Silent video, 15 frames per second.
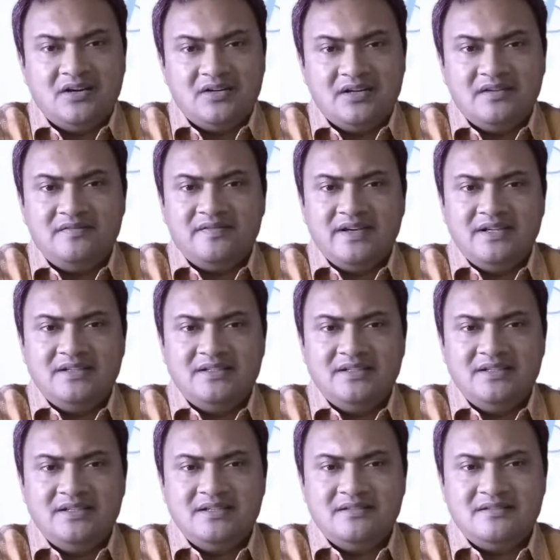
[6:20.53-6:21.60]
affect
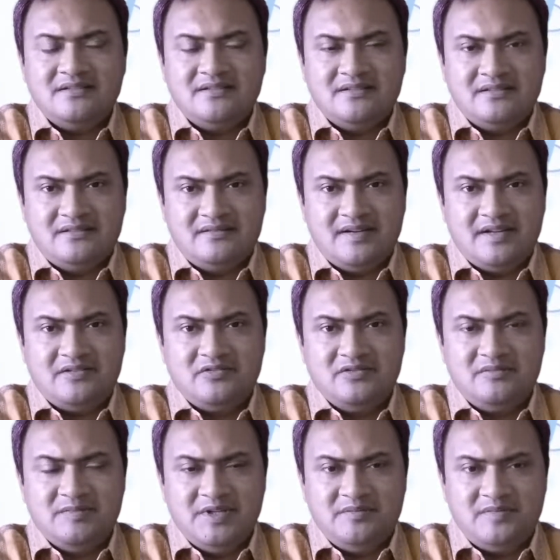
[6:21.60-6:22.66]
the
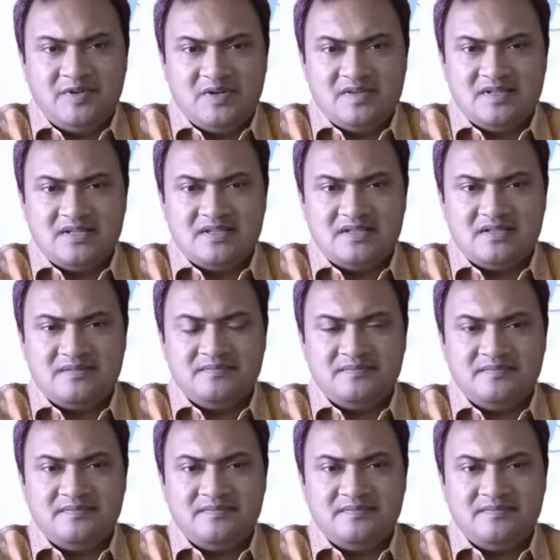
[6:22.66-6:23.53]
recruitment process.